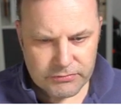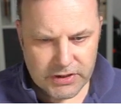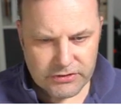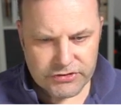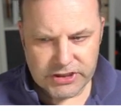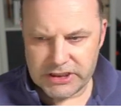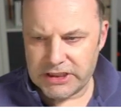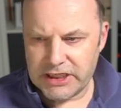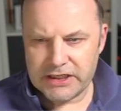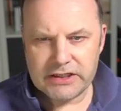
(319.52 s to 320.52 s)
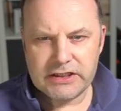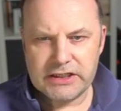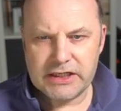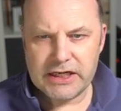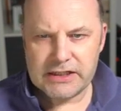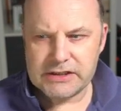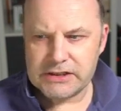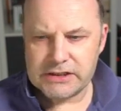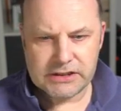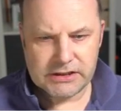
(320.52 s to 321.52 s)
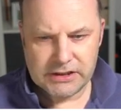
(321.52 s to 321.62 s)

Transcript: miles a year. Yes.